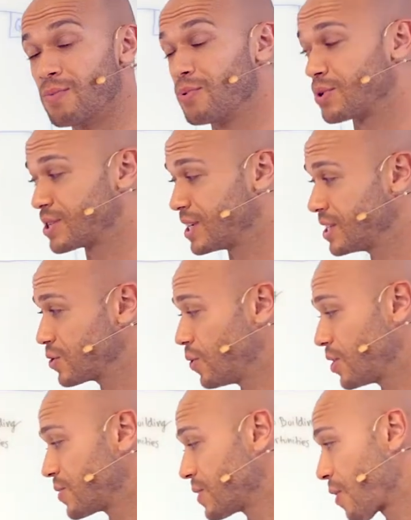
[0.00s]
important.
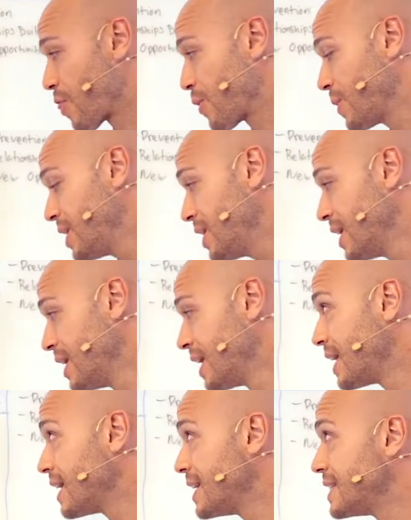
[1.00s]
Quadrant 3
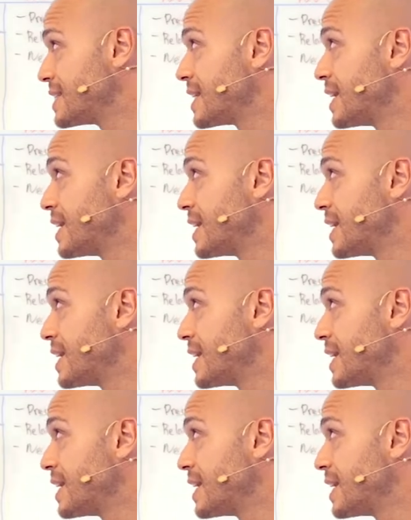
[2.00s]
is